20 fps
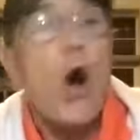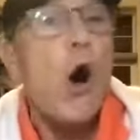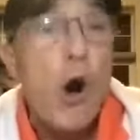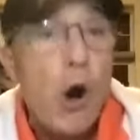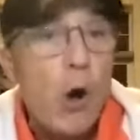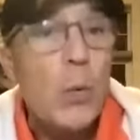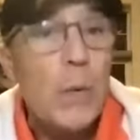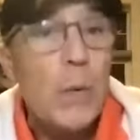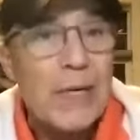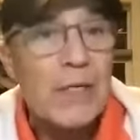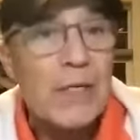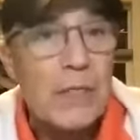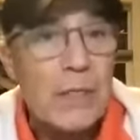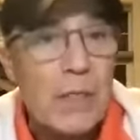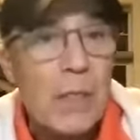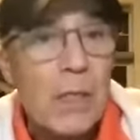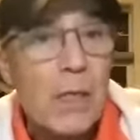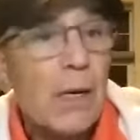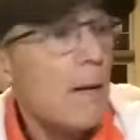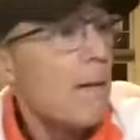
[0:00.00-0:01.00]

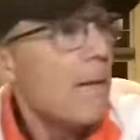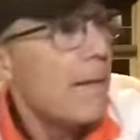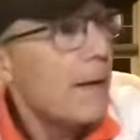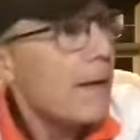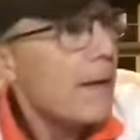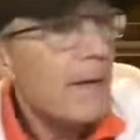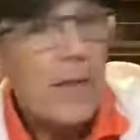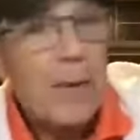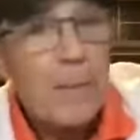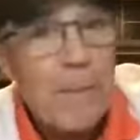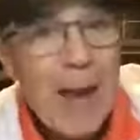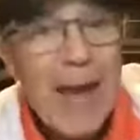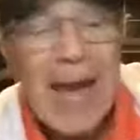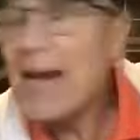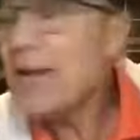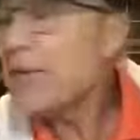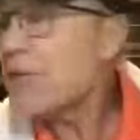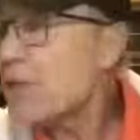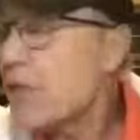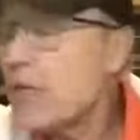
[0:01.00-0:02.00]
always, in the
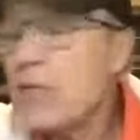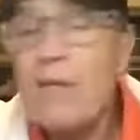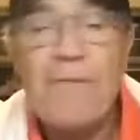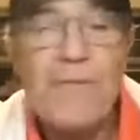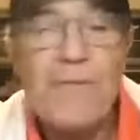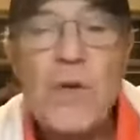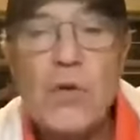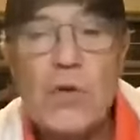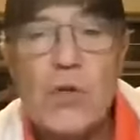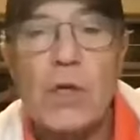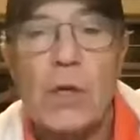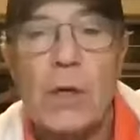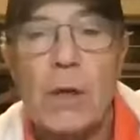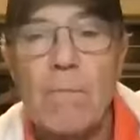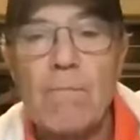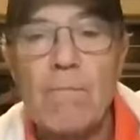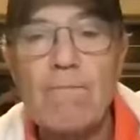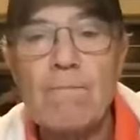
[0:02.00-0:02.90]
past and the future,